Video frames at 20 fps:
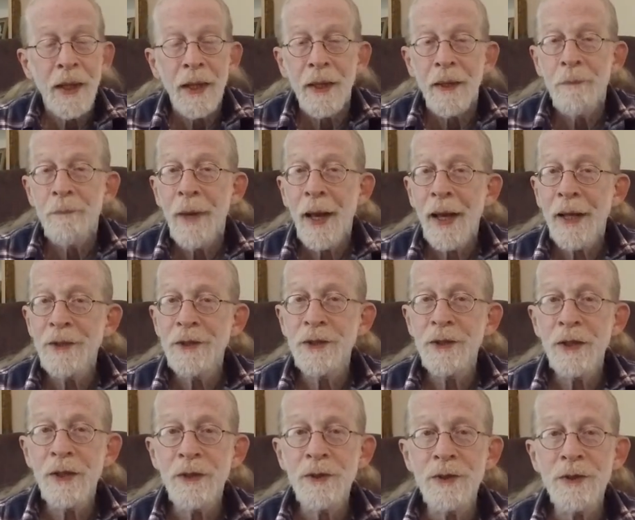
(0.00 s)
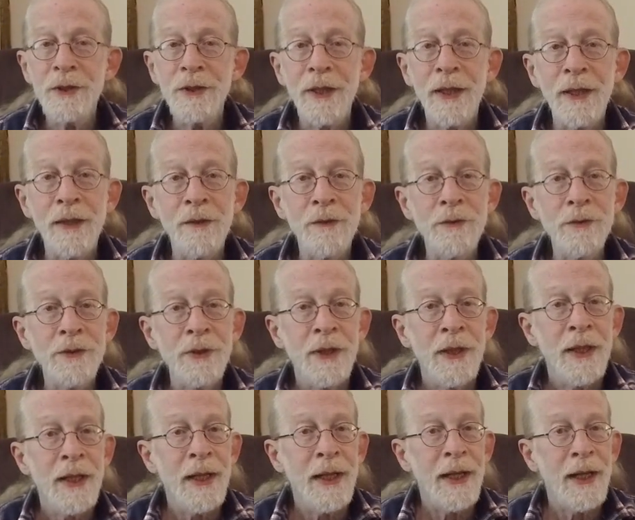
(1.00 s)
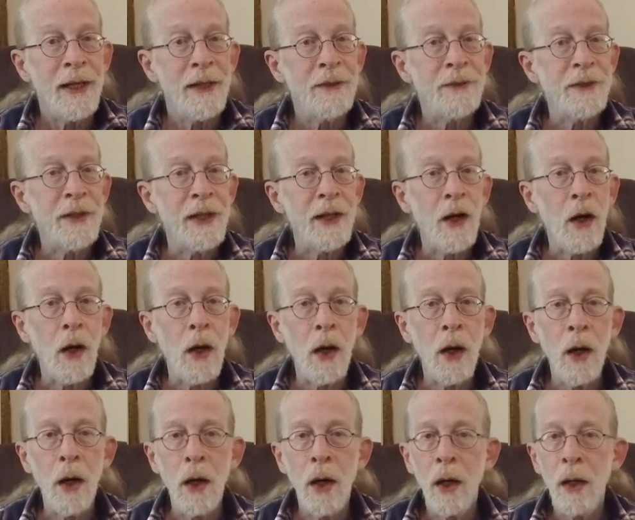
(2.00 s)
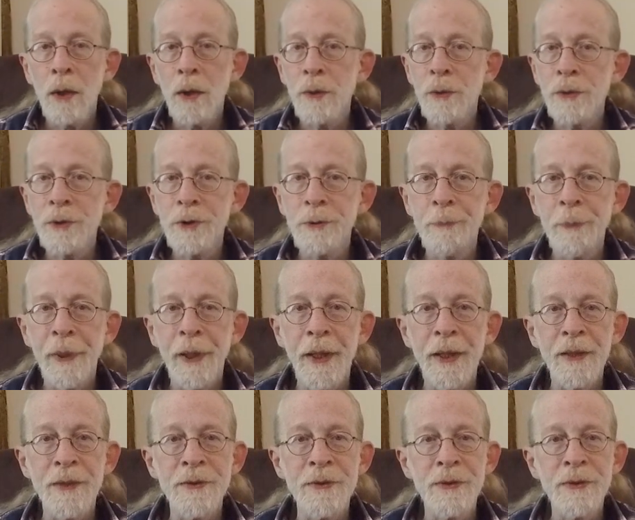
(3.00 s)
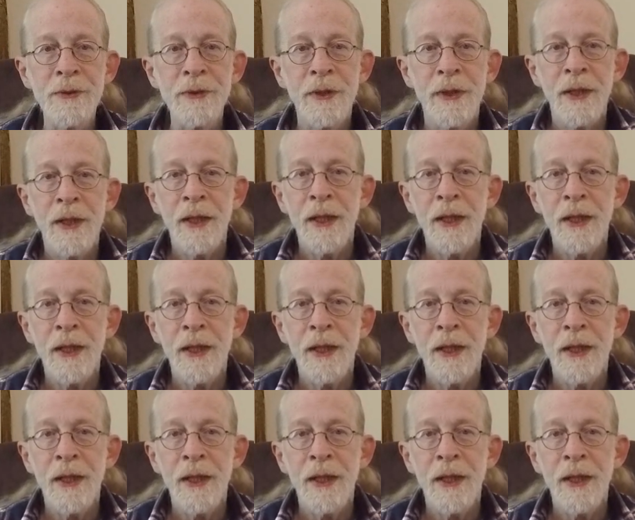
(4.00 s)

imagine ourselves as a hollow space